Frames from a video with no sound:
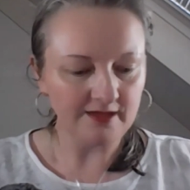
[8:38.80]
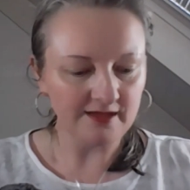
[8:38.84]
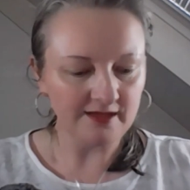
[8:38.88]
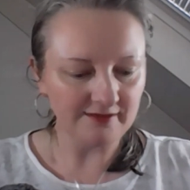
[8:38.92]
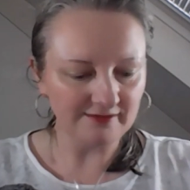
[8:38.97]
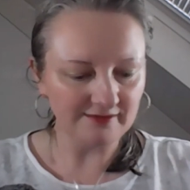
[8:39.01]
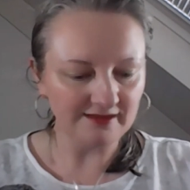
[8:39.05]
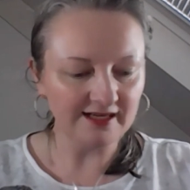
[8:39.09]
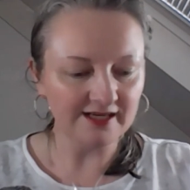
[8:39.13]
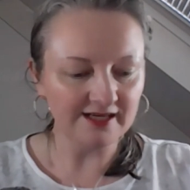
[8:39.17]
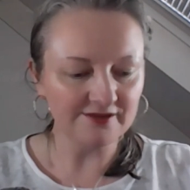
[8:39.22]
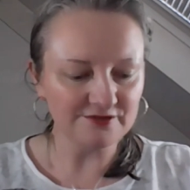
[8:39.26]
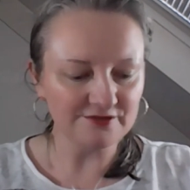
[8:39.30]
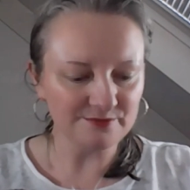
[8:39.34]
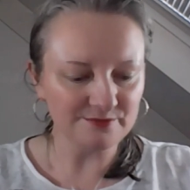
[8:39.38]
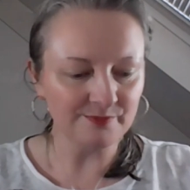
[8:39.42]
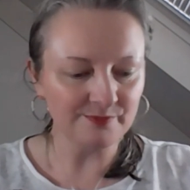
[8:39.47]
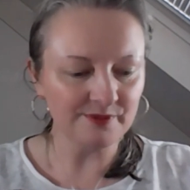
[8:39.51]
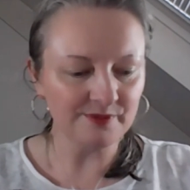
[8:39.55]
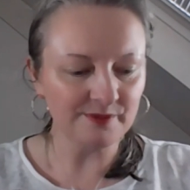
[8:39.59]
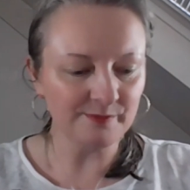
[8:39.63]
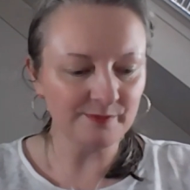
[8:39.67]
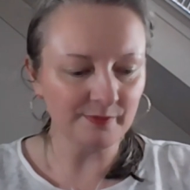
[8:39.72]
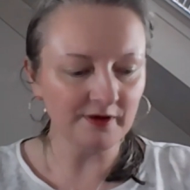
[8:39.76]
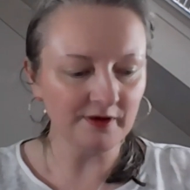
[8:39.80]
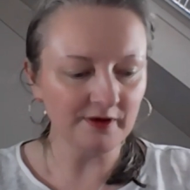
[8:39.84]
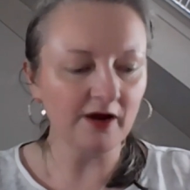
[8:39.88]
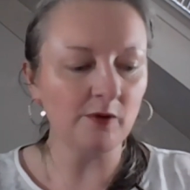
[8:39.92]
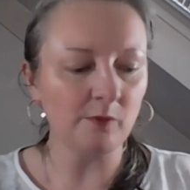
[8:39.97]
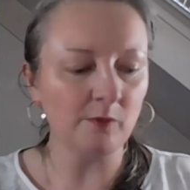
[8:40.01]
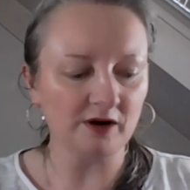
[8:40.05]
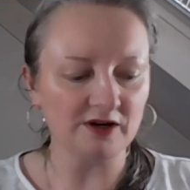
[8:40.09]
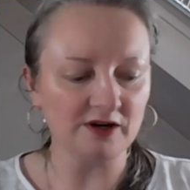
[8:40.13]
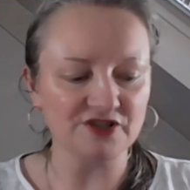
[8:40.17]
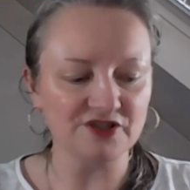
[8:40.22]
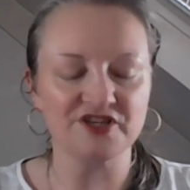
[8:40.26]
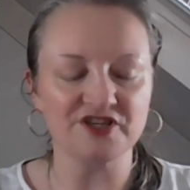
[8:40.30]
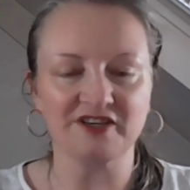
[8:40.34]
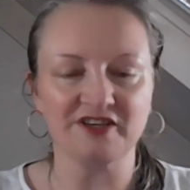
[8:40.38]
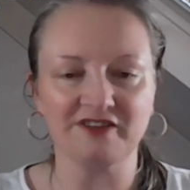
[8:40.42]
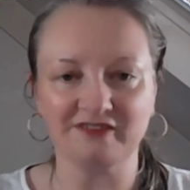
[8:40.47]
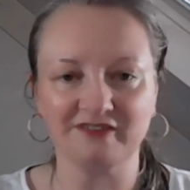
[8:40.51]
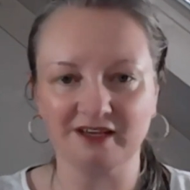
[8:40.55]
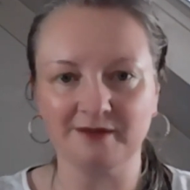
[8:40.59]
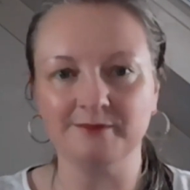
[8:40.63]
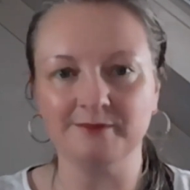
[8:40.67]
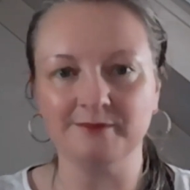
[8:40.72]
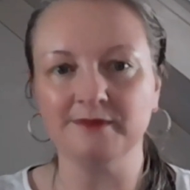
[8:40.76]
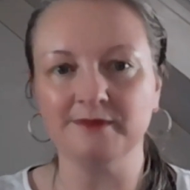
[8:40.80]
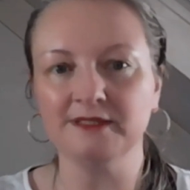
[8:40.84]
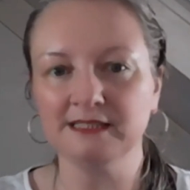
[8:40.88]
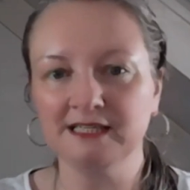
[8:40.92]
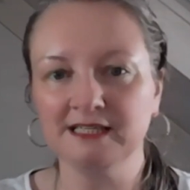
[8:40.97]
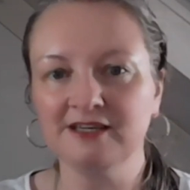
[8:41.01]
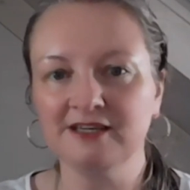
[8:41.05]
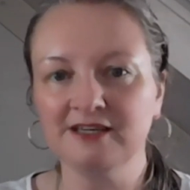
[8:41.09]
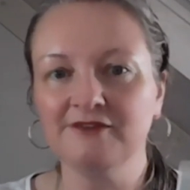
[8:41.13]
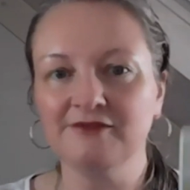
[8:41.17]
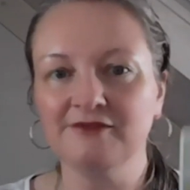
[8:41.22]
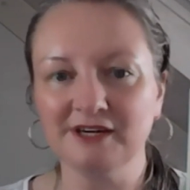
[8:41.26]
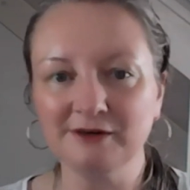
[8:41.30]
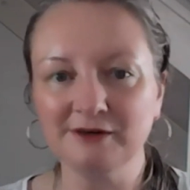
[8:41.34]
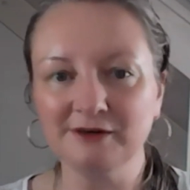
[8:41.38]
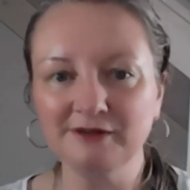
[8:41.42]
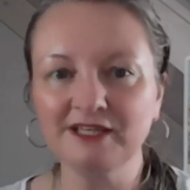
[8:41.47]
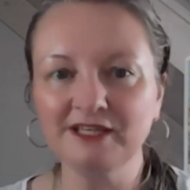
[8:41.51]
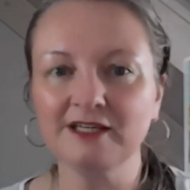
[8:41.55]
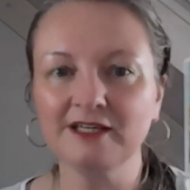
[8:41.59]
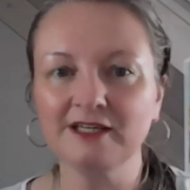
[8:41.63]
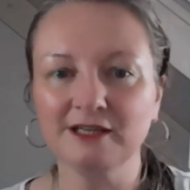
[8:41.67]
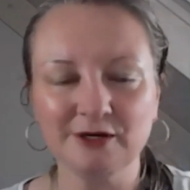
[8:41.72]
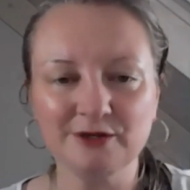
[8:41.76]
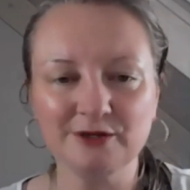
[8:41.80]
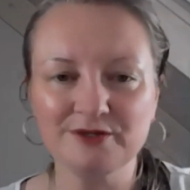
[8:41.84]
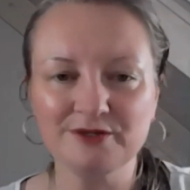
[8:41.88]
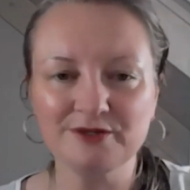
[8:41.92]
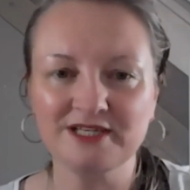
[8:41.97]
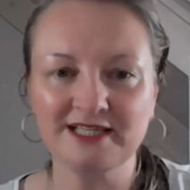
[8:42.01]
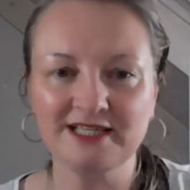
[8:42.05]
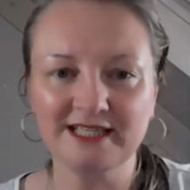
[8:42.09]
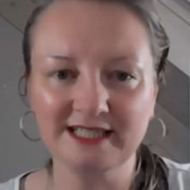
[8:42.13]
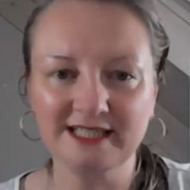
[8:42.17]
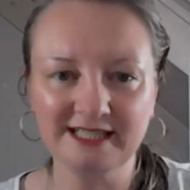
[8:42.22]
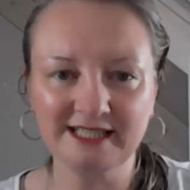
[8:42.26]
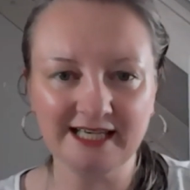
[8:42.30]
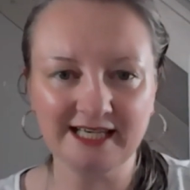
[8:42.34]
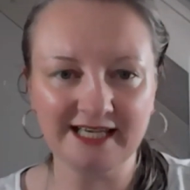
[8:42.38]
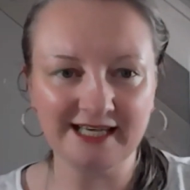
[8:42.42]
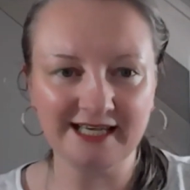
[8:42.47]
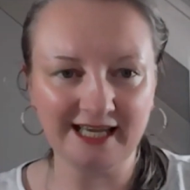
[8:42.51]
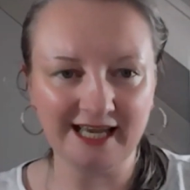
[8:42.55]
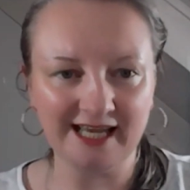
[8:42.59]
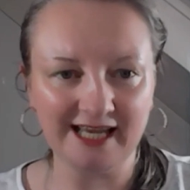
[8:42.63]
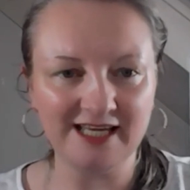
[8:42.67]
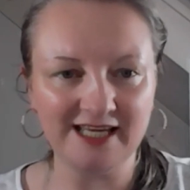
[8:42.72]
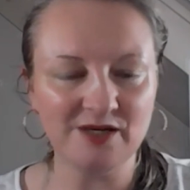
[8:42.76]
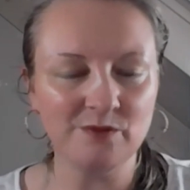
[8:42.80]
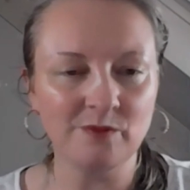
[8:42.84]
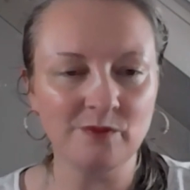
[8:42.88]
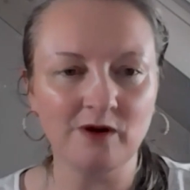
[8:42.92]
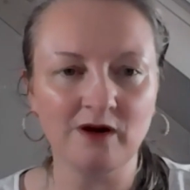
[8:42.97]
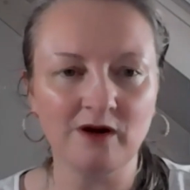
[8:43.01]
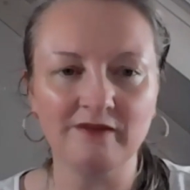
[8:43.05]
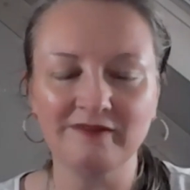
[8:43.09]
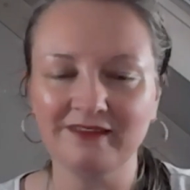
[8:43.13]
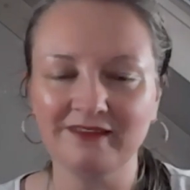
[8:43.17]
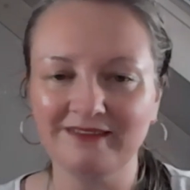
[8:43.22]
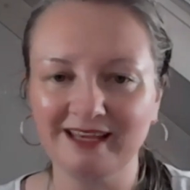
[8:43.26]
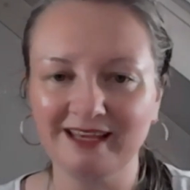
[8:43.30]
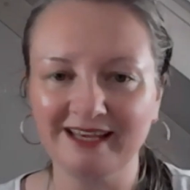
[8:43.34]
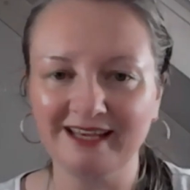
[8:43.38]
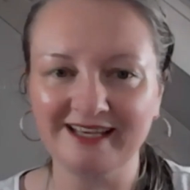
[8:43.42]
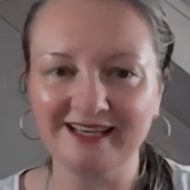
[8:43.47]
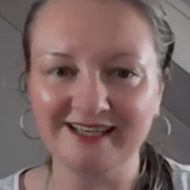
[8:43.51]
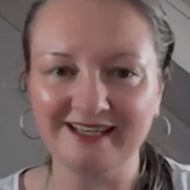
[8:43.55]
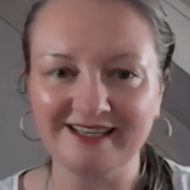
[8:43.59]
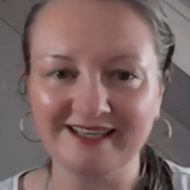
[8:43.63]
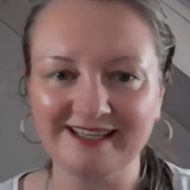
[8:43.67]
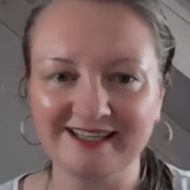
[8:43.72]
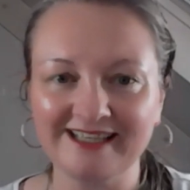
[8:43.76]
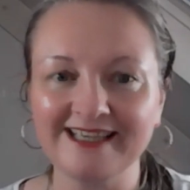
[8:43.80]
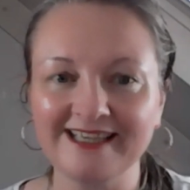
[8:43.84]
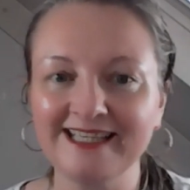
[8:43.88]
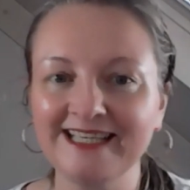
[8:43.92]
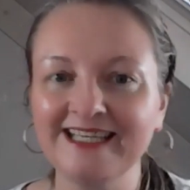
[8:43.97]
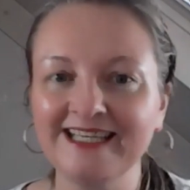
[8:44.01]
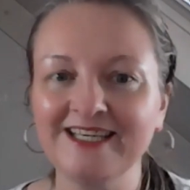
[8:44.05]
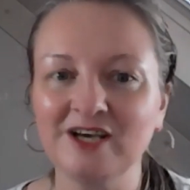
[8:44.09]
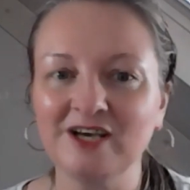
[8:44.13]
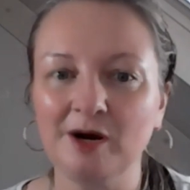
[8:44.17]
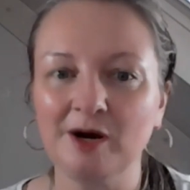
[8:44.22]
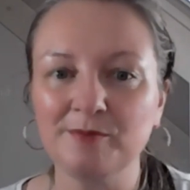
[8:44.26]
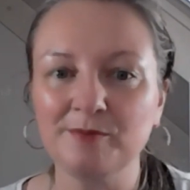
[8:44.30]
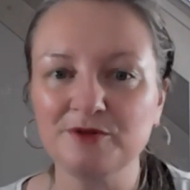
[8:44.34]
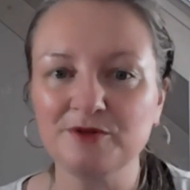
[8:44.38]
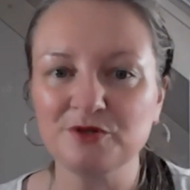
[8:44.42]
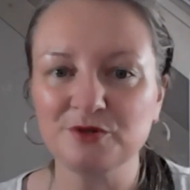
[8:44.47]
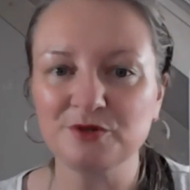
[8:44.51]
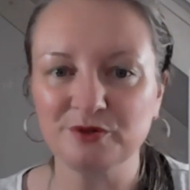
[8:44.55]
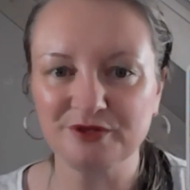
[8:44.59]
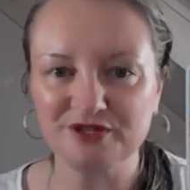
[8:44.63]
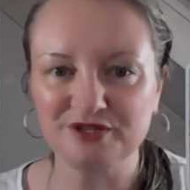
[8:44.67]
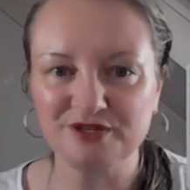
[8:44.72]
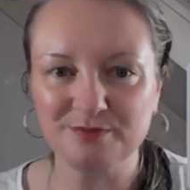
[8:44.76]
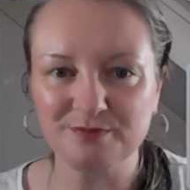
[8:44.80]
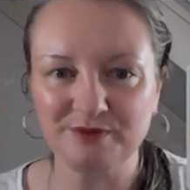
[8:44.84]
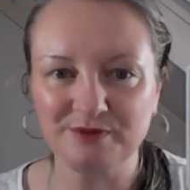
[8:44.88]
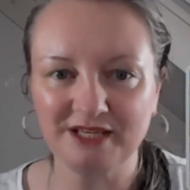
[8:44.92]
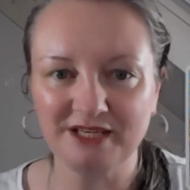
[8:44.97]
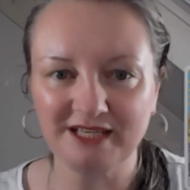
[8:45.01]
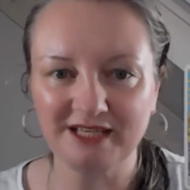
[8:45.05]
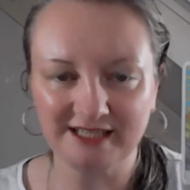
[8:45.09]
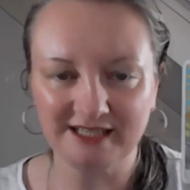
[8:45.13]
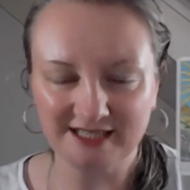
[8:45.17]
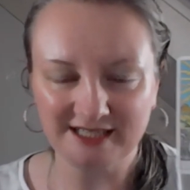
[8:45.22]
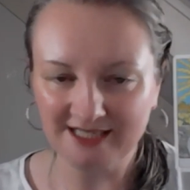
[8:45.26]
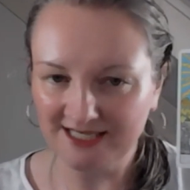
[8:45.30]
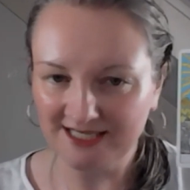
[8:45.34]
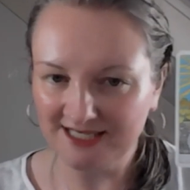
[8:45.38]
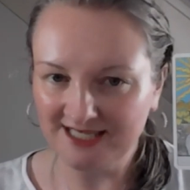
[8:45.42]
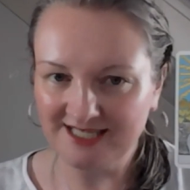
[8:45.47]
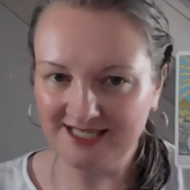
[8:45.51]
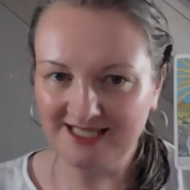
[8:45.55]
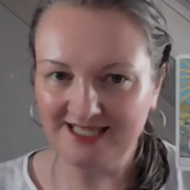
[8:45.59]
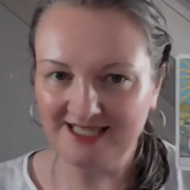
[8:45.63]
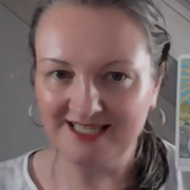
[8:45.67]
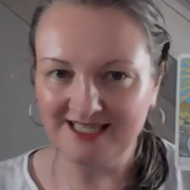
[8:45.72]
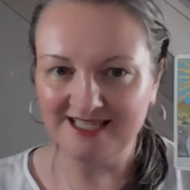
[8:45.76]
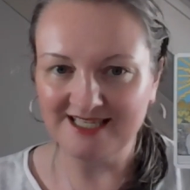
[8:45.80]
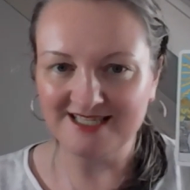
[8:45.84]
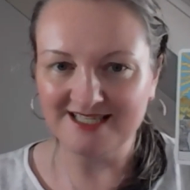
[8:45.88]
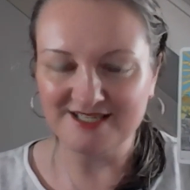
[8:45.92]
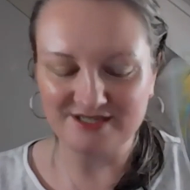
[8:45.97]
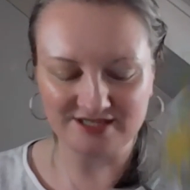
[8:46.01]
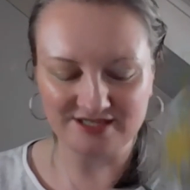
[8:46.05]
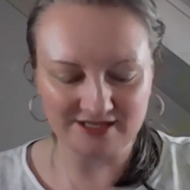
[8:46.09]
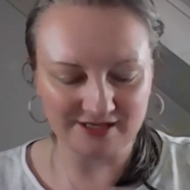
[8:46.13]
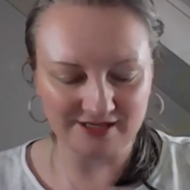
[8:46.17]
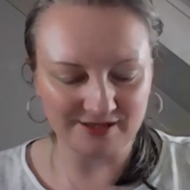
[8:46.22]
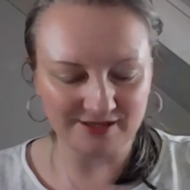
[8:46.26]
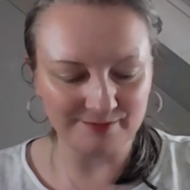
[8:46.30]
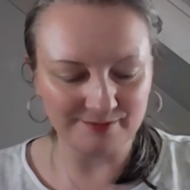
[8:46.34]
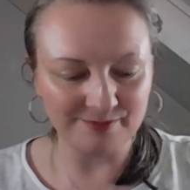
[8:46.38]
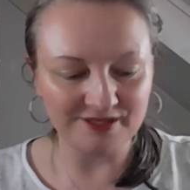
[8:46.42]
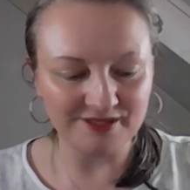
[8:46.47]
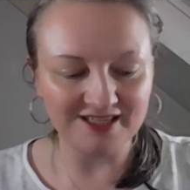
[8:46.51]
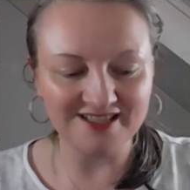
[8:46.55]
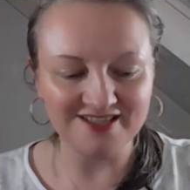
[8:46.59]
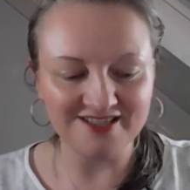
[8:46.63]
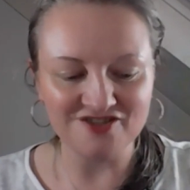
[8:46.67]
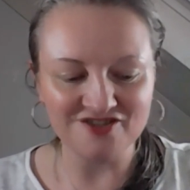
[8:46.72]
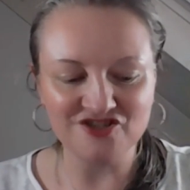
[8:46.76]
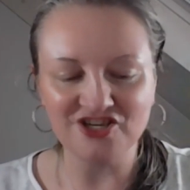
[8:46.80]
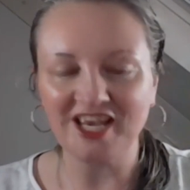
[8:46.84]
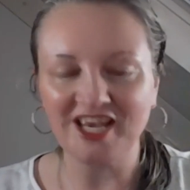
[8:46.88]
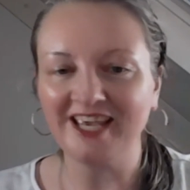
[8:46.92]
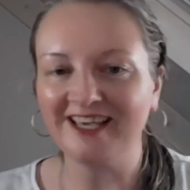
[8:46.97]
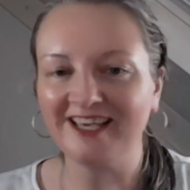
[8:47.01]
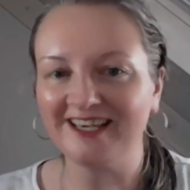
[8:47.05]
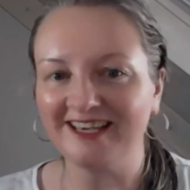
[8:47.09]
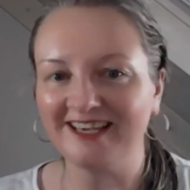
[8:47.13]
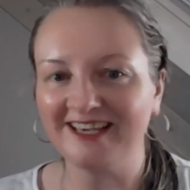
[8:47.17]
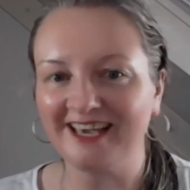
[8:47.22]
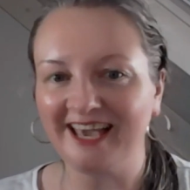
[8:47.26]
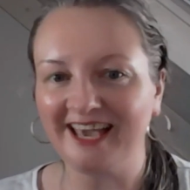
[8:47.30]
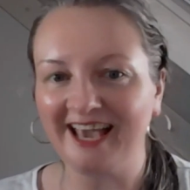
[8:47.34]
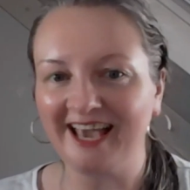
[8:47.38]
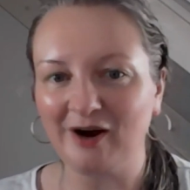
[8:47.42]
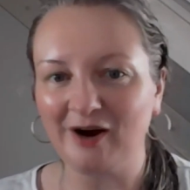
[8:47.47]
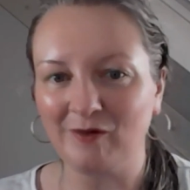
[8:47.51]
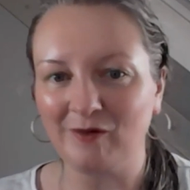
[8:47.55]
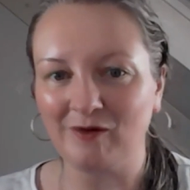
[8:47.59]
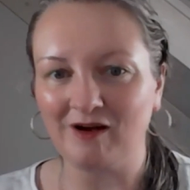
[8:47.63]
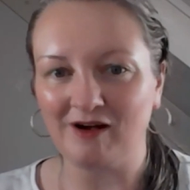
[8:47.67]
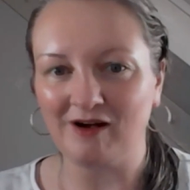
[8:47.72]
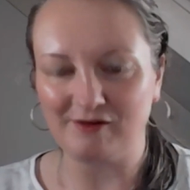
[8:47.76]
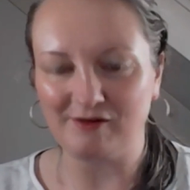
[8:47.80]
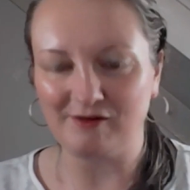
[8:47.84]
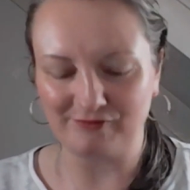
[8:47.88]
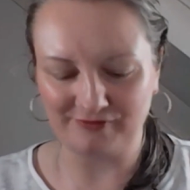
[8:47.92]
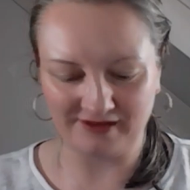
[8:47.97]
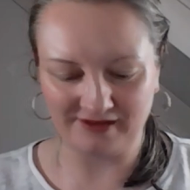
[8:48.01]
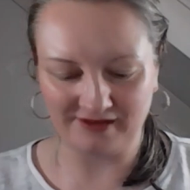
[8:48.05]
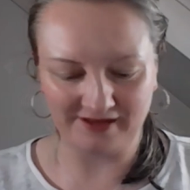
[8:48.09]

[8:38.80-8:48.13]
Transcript: The people are watching them very closely, and anyone they can clean up, so to speak, is being taken care of.